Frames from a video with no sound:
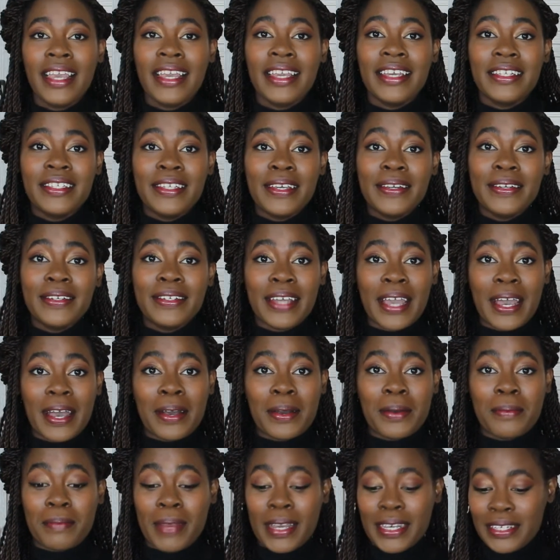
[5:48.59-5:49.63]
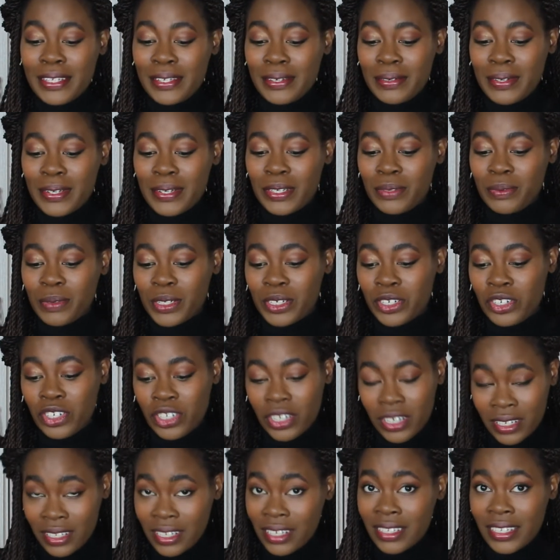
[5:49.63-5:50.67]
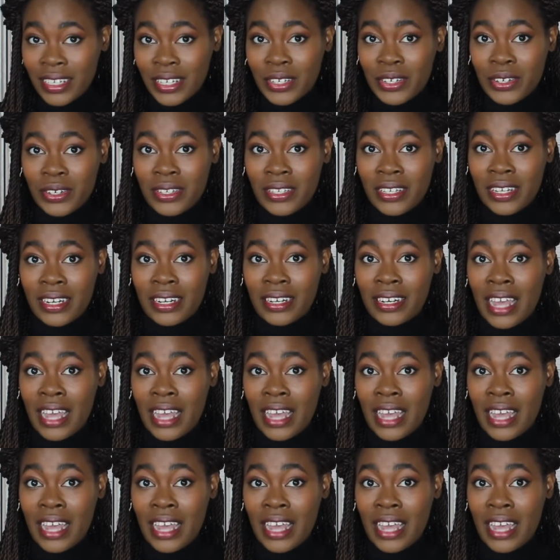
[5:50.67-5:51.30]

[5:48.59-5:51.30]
It turned out my students were just as interested